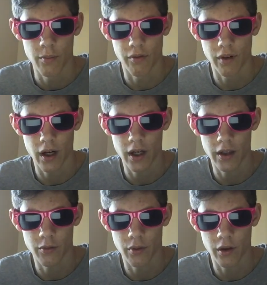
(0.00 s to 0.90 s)

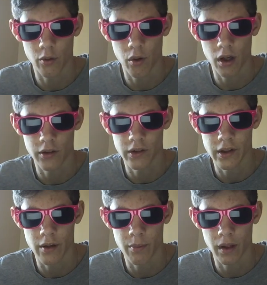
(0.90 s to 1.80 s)
Provide with a
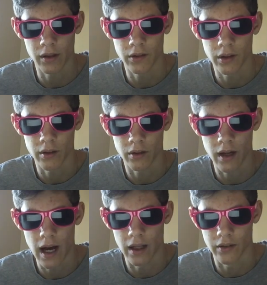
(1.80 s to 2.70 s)
quality, ability
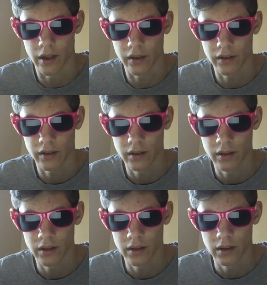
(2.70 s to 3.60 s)
or asset.
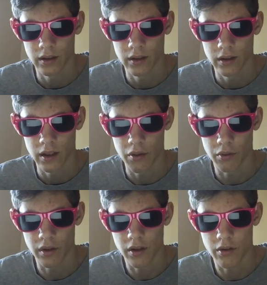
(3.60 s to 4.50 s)
He
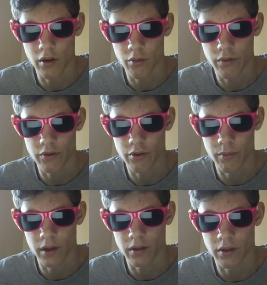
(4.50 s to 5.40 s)
was endowed with
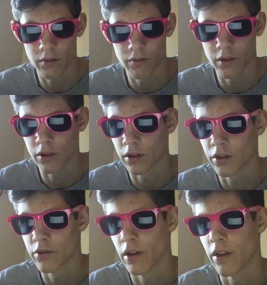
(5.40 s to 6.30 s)
tremendous physical
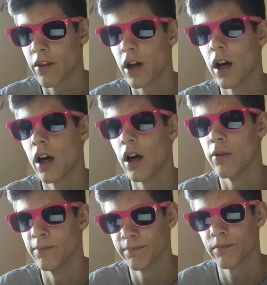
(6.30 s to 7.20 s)
strength.
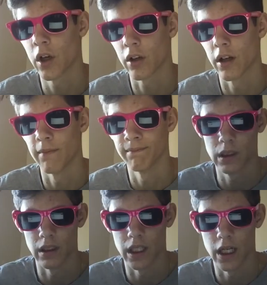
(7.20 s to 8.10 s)
Okay.
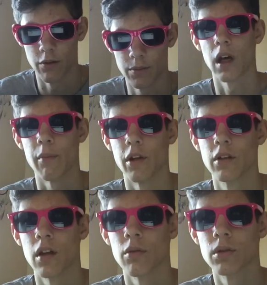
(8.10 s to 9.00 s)
Didn't help. I'm an
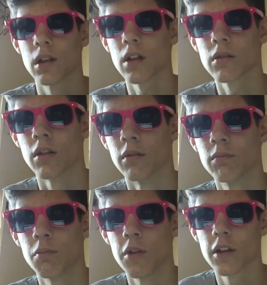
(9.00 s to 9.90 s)
eternal sex god.
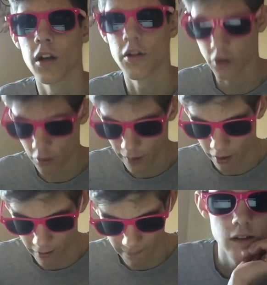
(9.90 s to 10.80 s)
What are you going to do
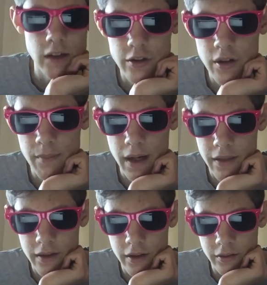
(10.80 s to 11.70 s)
about it? Let's try
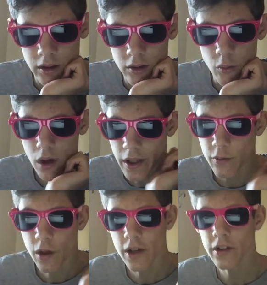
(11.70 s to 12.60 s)
Matthew. Why?
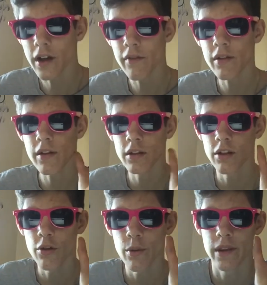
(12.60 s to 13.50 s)
Why is it everything
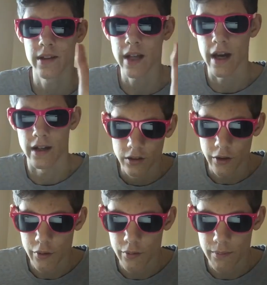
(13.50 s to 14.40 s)
to do with sex?
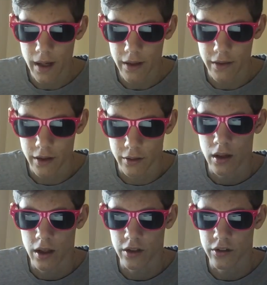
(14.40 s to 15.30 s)
So, Matthew.
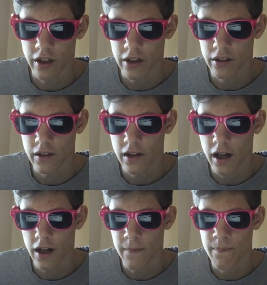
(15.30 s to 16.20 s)
A sexy
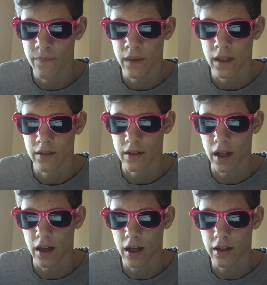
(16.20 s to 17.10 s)
guy
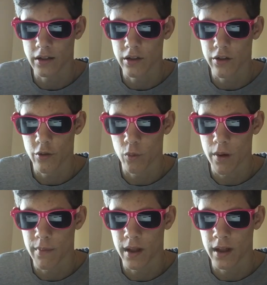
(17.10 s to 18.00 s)
that liked the
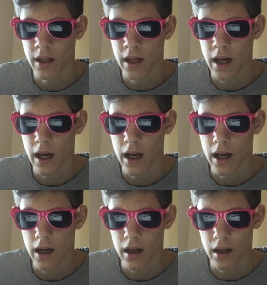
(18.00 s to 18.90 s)
women
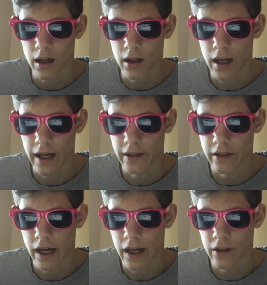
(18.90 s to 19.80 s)
and
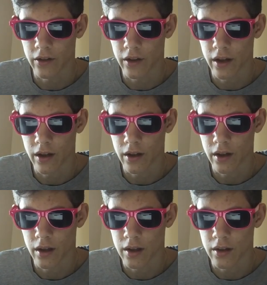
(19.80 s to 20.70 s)
has
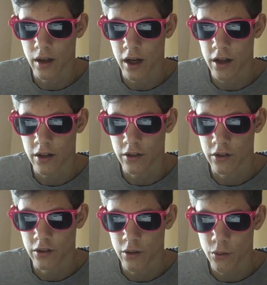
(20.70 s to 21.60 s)
a nice
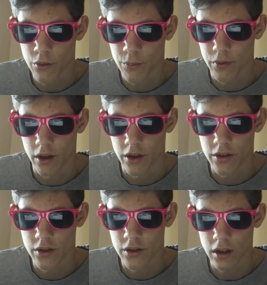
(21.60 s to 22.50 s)

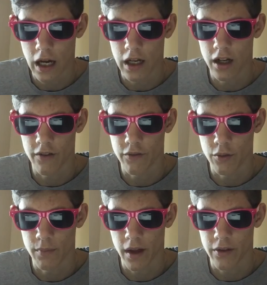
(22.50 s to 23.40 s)
toothbrush. I love
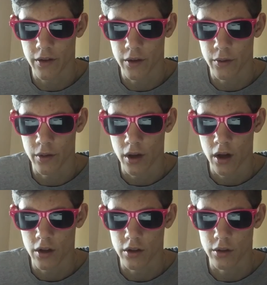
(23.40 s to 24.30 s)
you, Matthew.
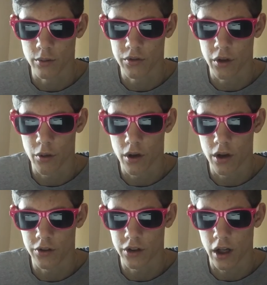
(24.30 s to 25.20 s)
You so
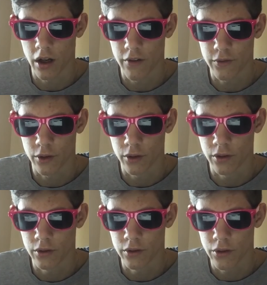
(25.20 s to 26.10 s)
hot. I love your
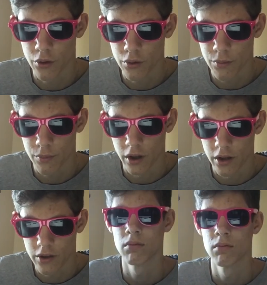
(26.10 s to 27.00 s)

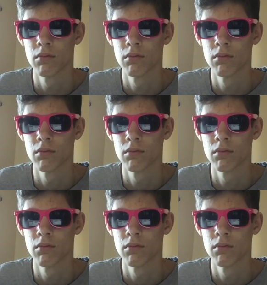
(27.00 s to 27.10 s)
toothbrush.